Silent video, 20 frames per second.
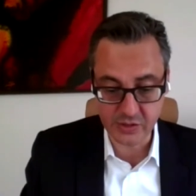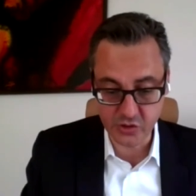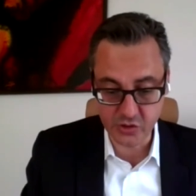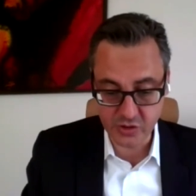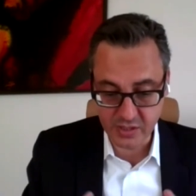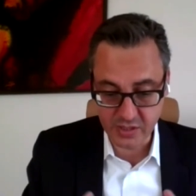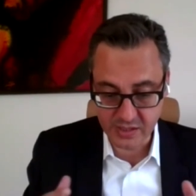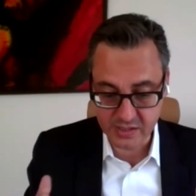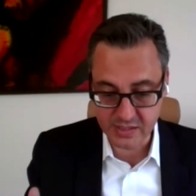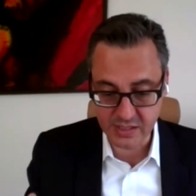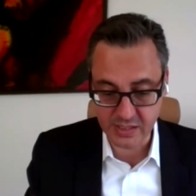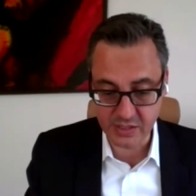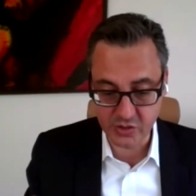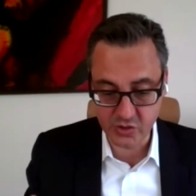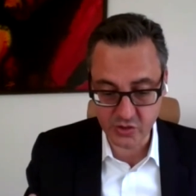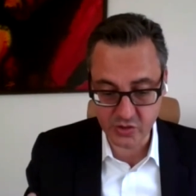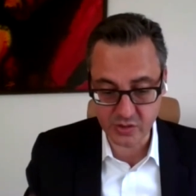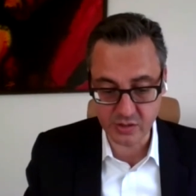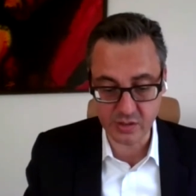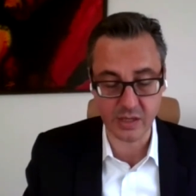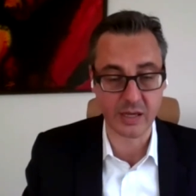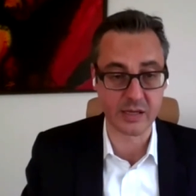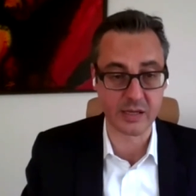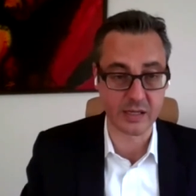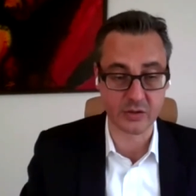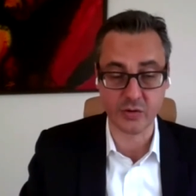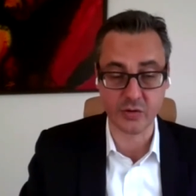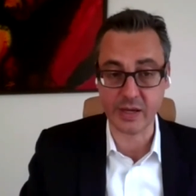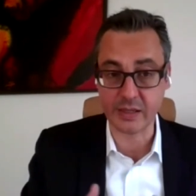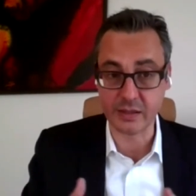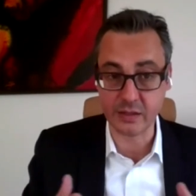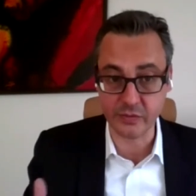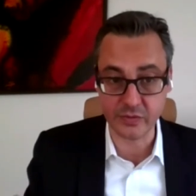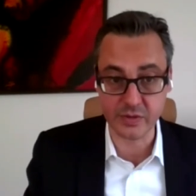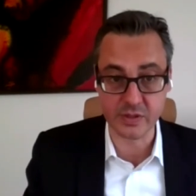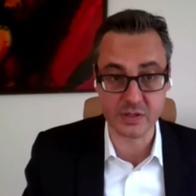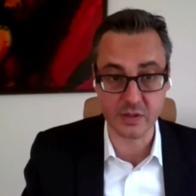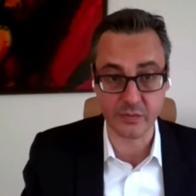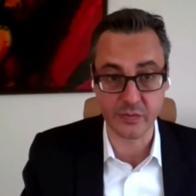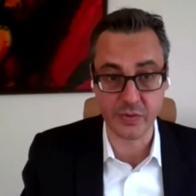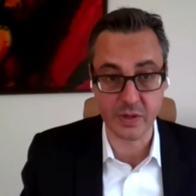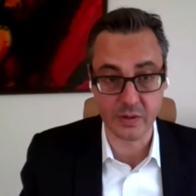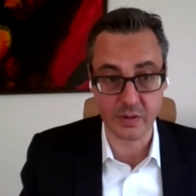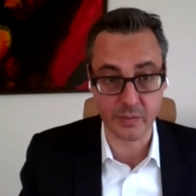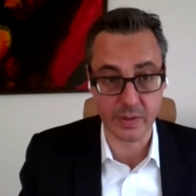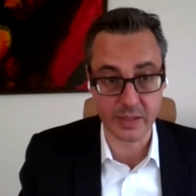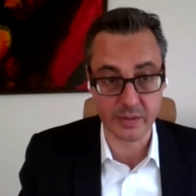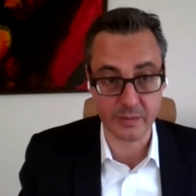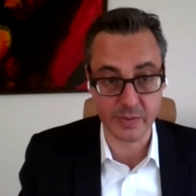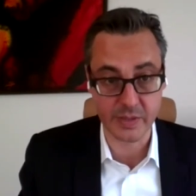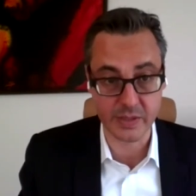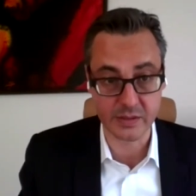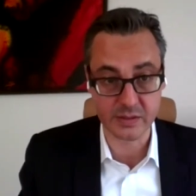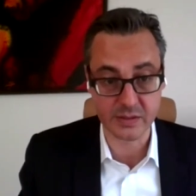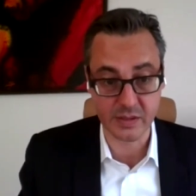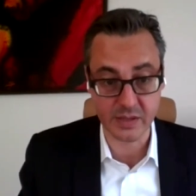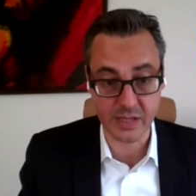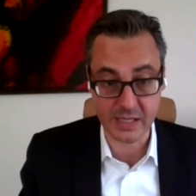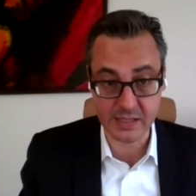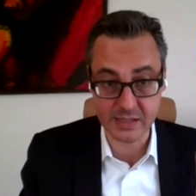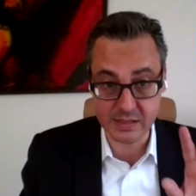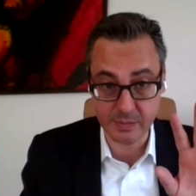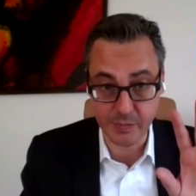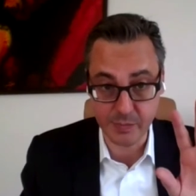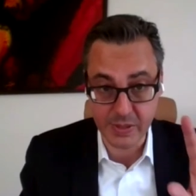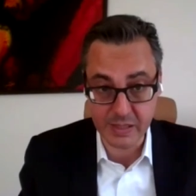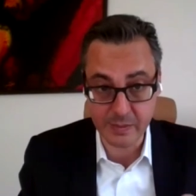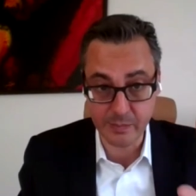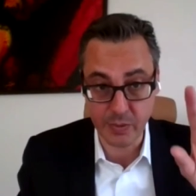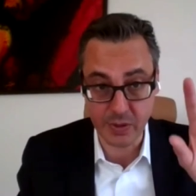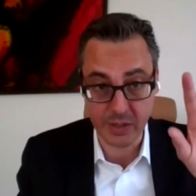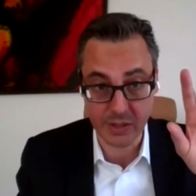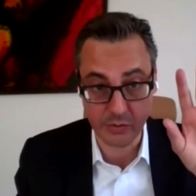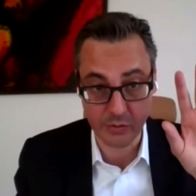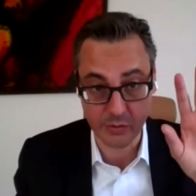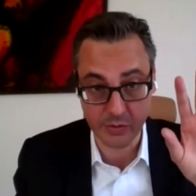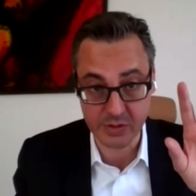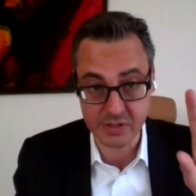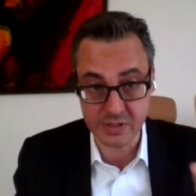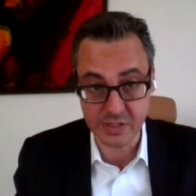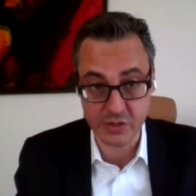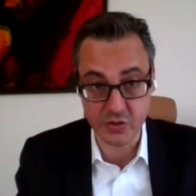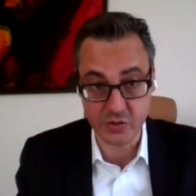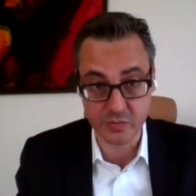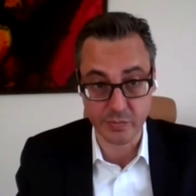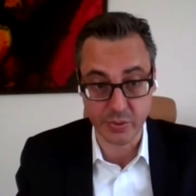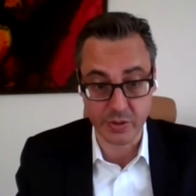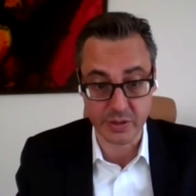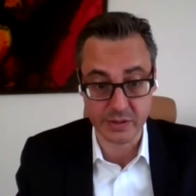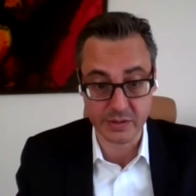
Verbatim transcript: digitization and attractiveness of the environment. That's the people and organization